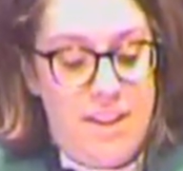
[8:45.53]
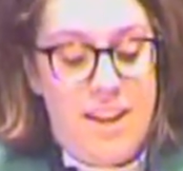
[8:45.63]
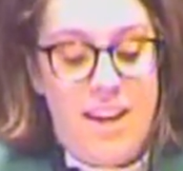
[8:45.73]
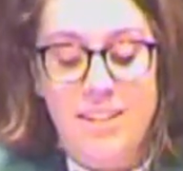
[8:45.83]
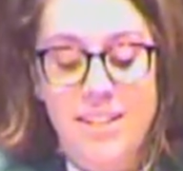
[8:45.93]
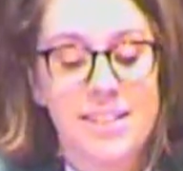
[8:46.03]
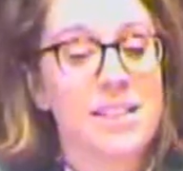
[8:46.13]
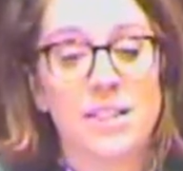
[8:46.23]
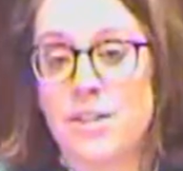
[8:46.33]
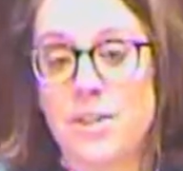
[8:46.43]
and these
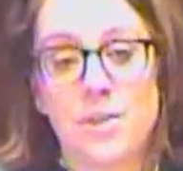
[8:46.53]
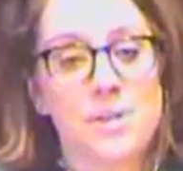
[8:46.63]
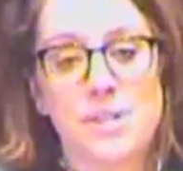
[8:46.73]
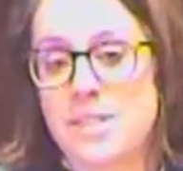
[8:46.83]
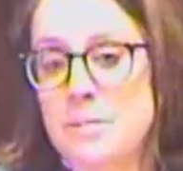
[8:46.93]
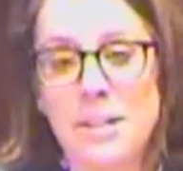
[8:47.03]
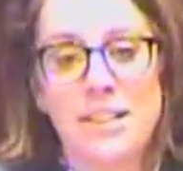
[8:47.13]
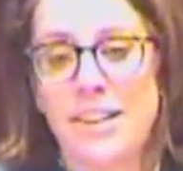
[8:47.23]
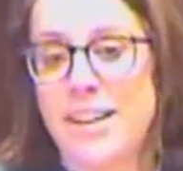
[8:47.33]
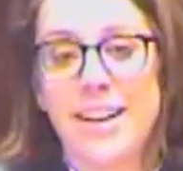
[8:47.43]
little
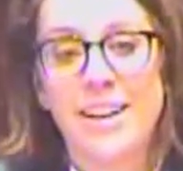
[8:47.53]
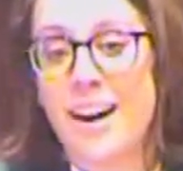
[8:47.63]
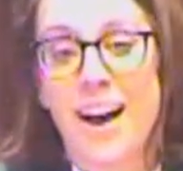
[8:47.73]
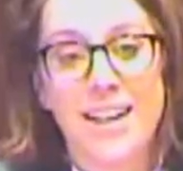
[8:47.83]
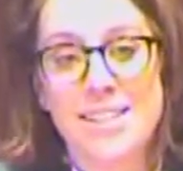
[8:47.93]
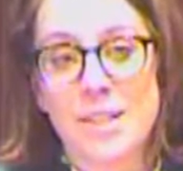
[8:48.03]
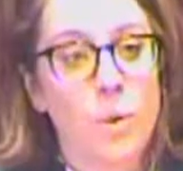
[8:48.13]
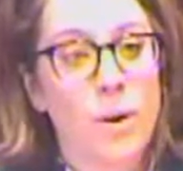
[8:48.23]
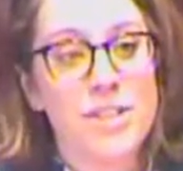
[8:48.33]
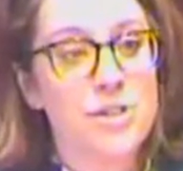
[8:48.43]
seemingly
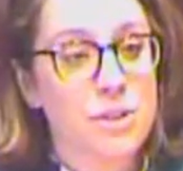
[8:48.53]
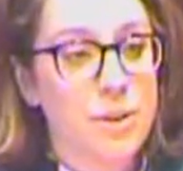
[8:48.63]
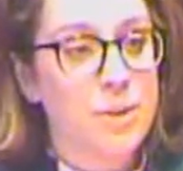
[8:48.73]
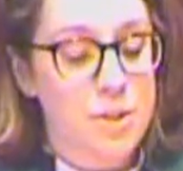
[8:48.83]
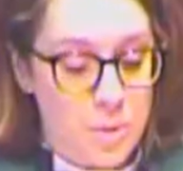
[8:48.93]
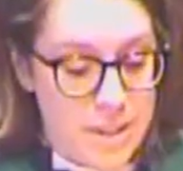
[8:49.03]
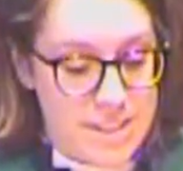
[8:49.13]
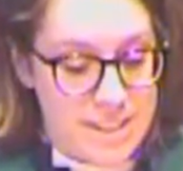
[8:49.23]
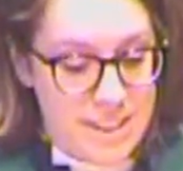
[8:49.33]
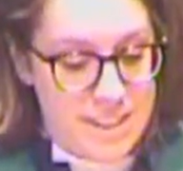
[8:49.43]
inconsequential
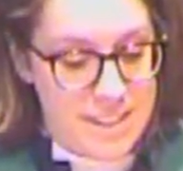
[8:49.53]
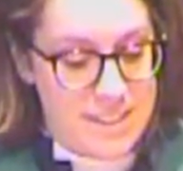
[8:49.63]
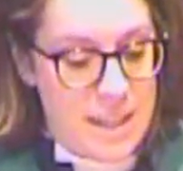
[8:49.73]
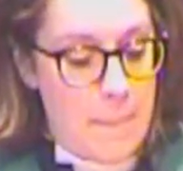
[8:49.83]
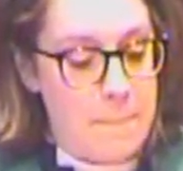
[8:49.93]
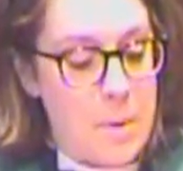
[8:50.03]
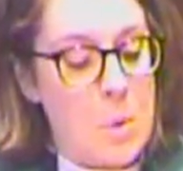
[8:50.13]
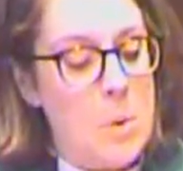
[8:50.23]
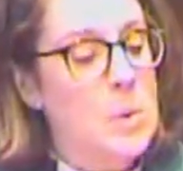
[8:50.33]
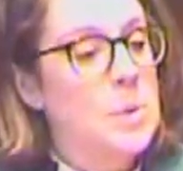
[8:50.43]
choices that
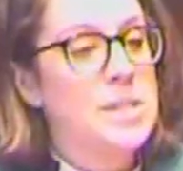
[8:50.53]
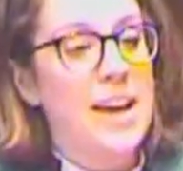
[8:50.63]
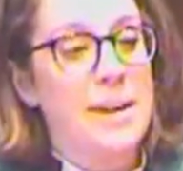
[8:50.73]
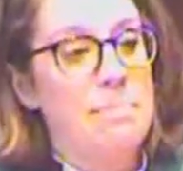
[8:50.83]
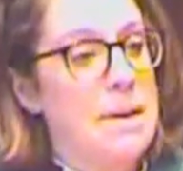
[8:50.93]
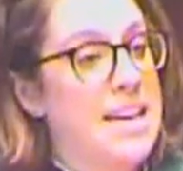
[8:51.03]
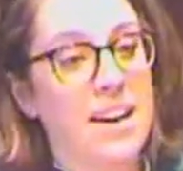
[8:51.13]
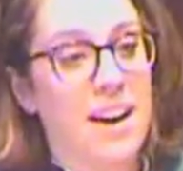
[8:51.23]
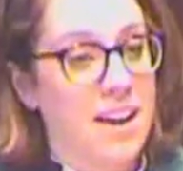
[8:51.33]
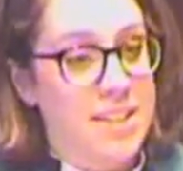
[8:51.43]
mold and
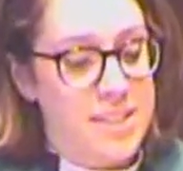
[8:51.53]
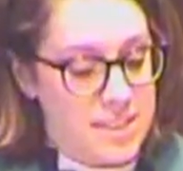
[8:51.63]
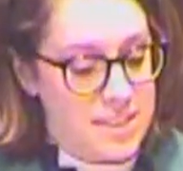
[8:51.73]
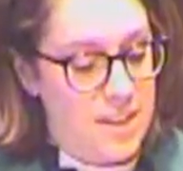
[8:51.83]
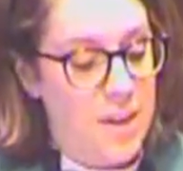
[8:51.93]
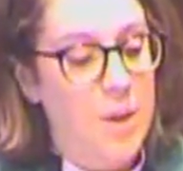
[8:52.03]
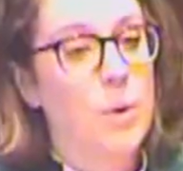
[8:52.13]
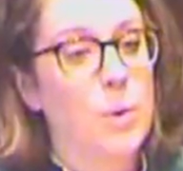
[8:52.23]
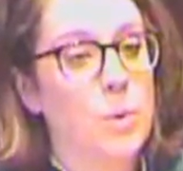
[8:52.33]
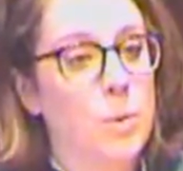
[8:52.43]
make us
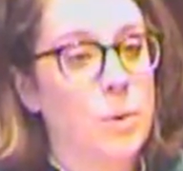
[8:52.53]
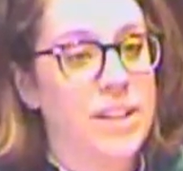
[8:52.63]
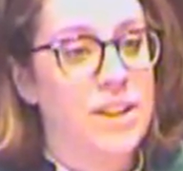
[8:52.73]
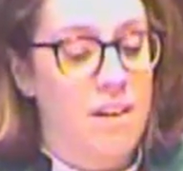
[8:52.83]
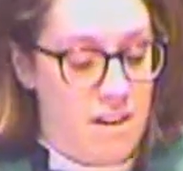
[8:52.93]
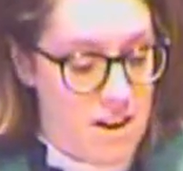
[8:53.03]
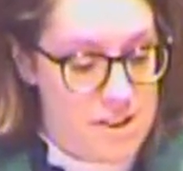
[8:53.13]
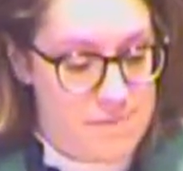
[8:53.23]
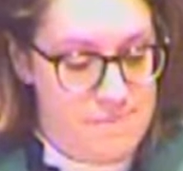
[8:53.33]
who we are.